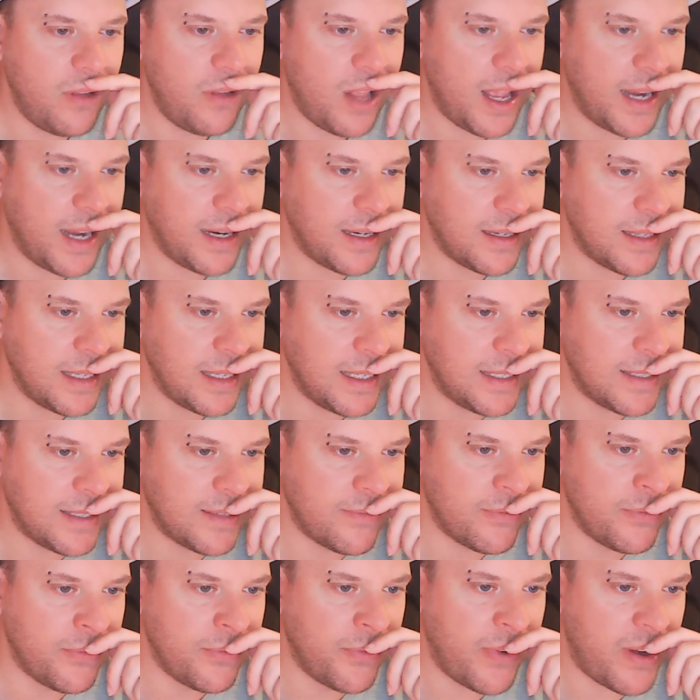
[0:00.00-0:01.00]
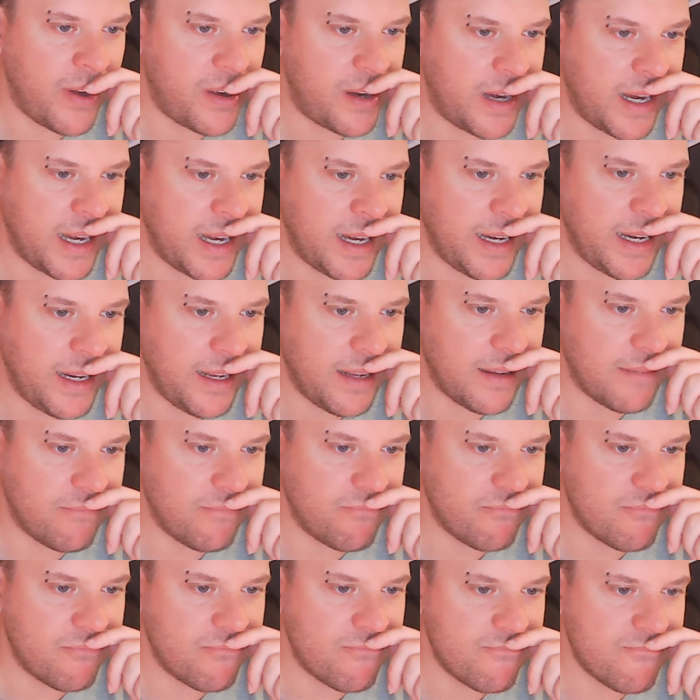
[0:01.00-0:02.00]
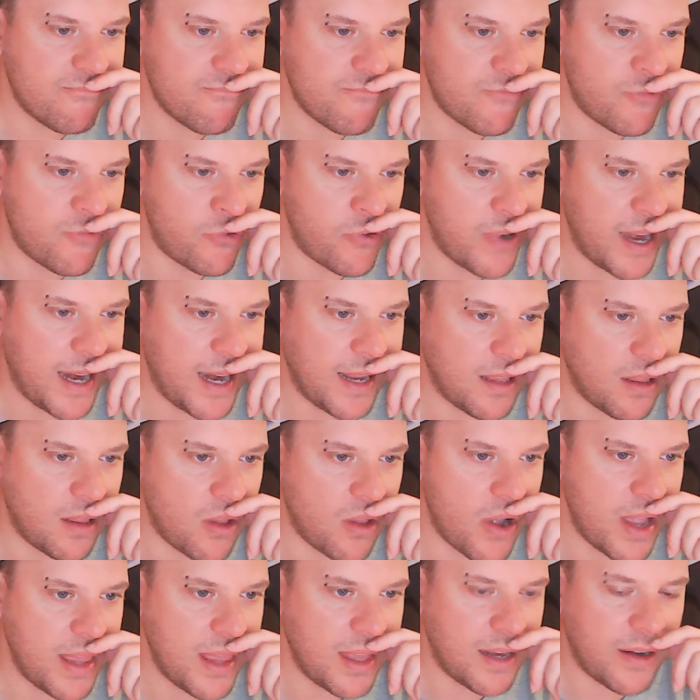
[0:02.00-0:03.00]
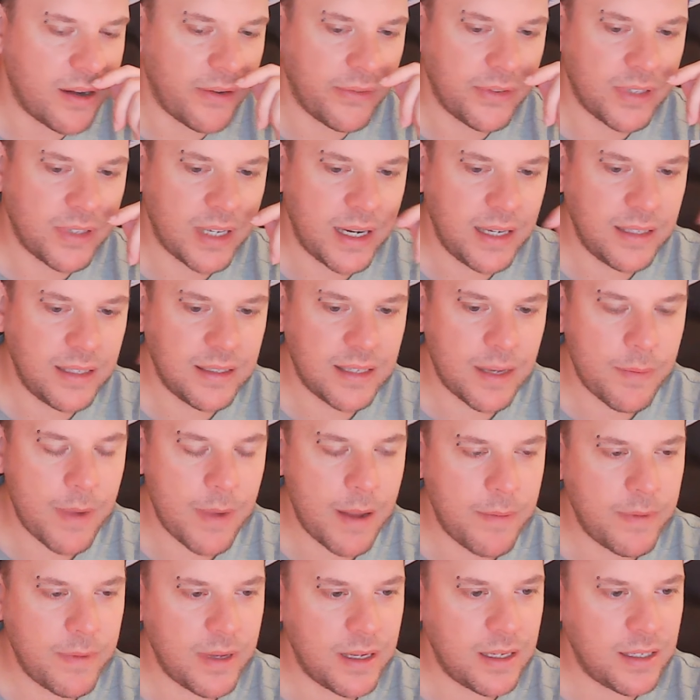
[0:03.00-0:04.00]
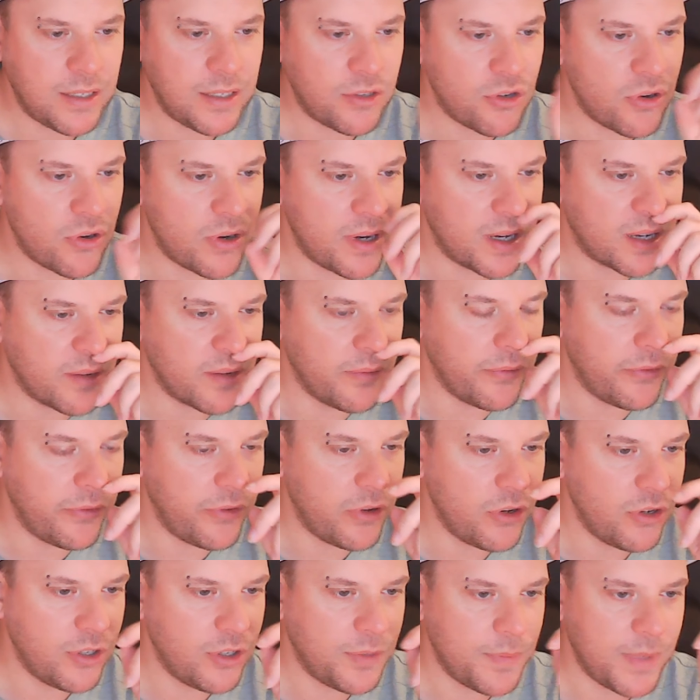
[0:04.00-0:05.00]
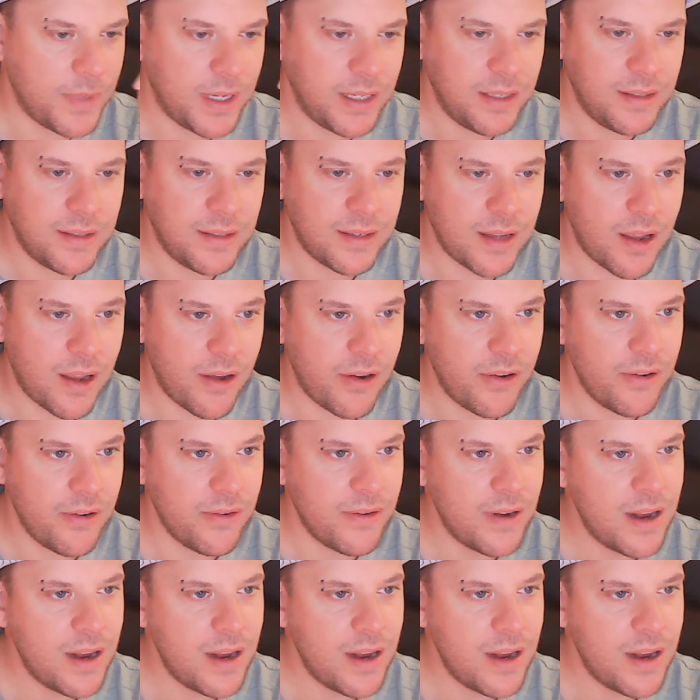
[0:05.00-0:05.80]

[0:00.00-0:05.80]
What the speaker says: Like, this is very rare line that I've seen. So maybe he's trying to confuse me. So.